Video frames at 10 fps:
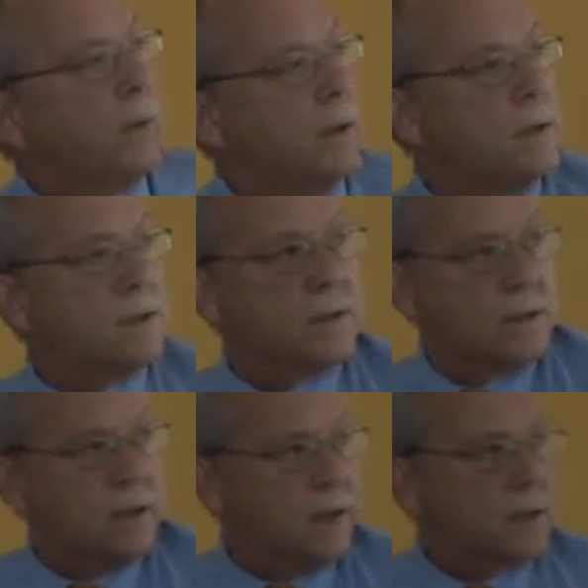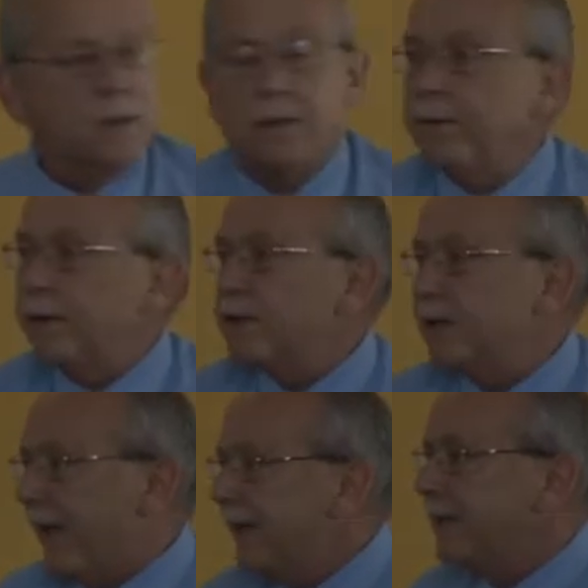bodies, the selection and
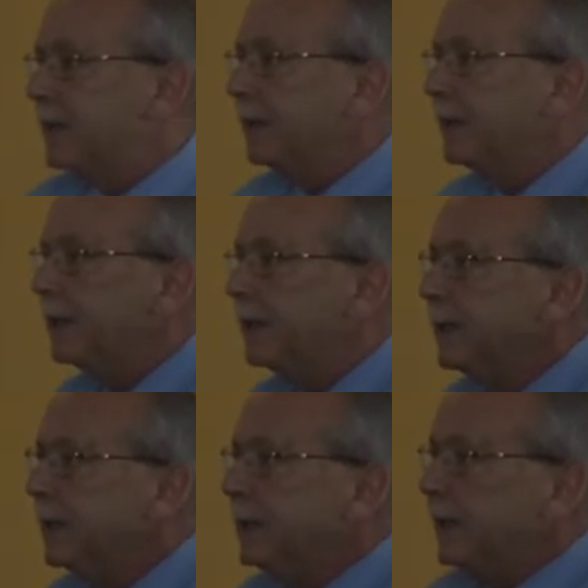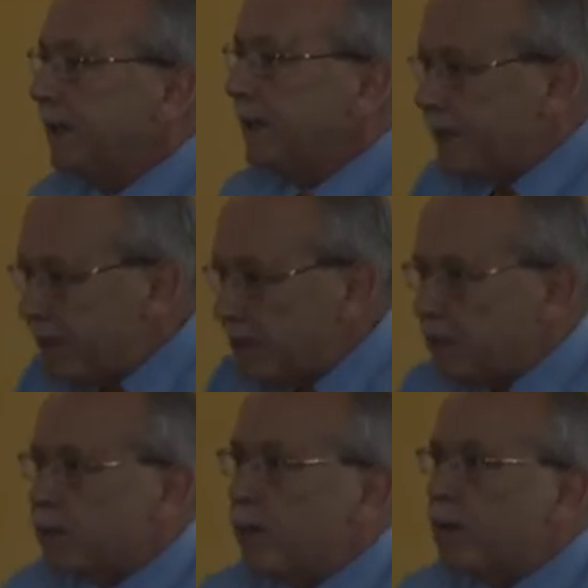functionality, then
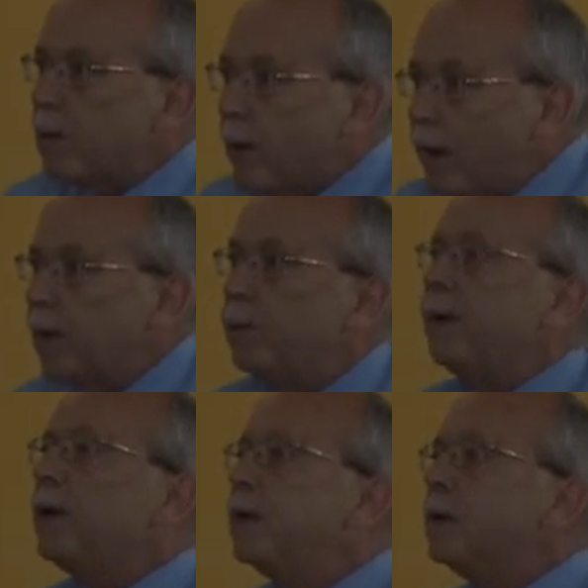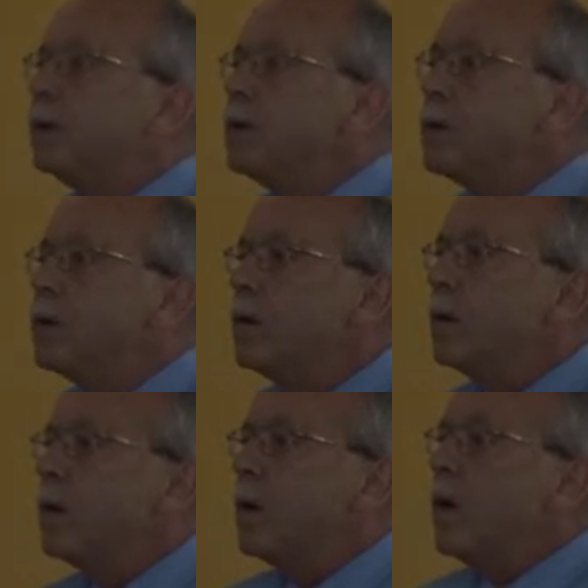deals with the well being
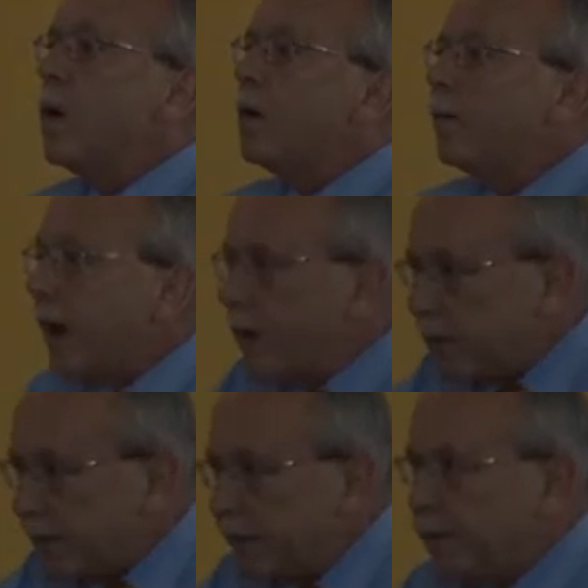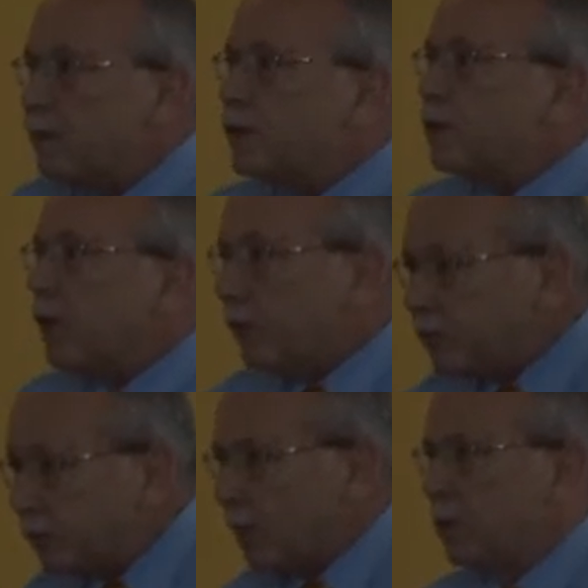of our leaders
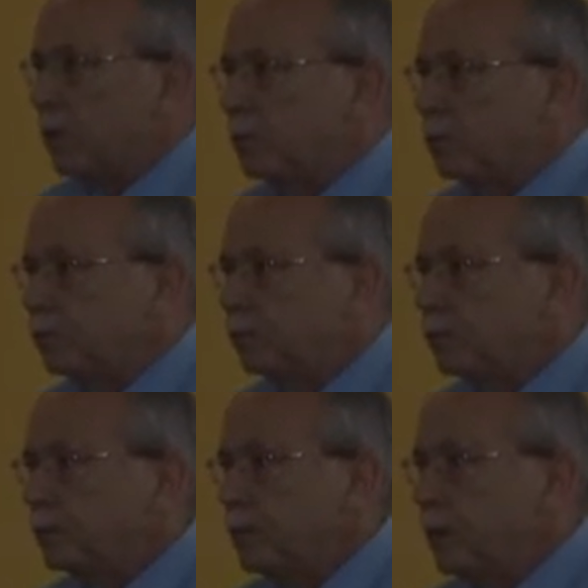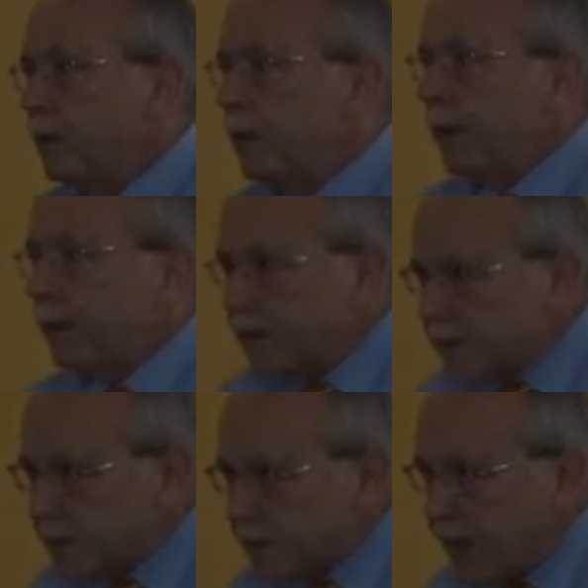of tomorrow. And
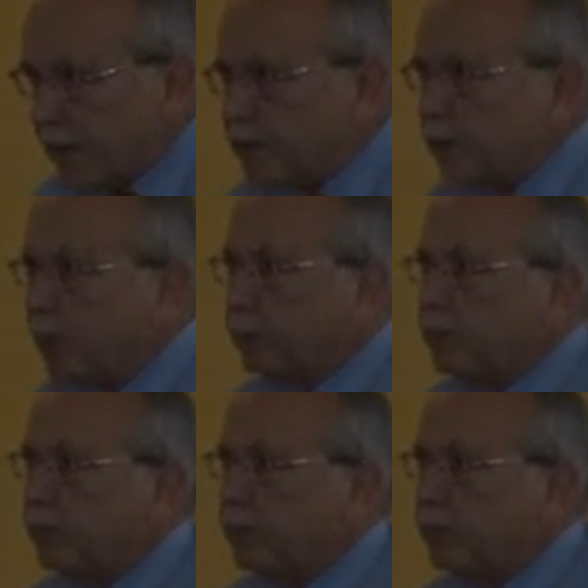this is our job